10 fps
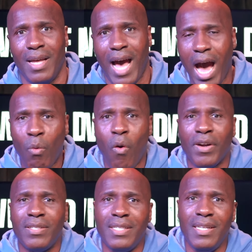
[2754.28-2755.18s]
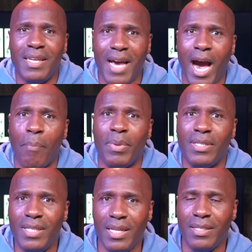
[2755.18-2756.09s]
I want to see
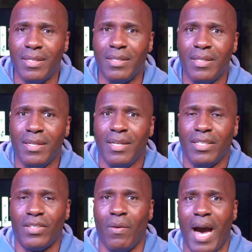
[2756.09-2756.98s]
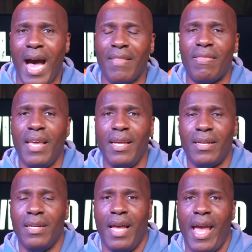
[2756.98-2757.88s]
competition. So I
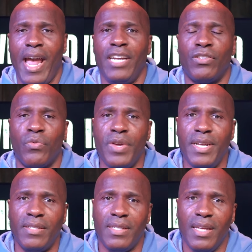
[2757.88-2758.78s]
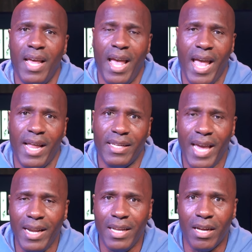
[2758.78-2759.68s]
think Angel Reese and
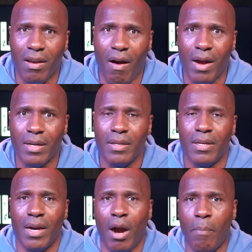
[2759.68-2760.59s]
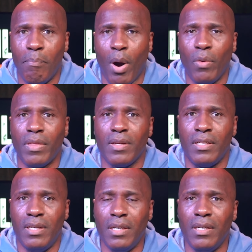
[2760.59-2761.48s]
Caitlin Clark are both
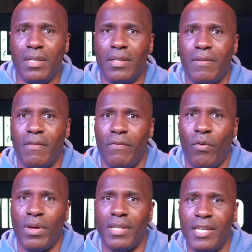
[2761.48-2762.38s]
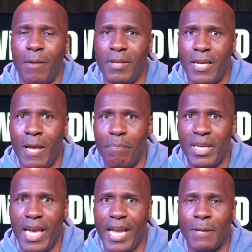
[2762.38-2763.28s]
good for the
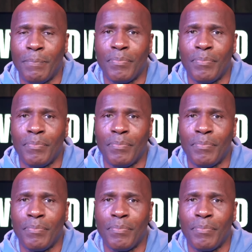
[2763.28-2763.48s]
WNBA.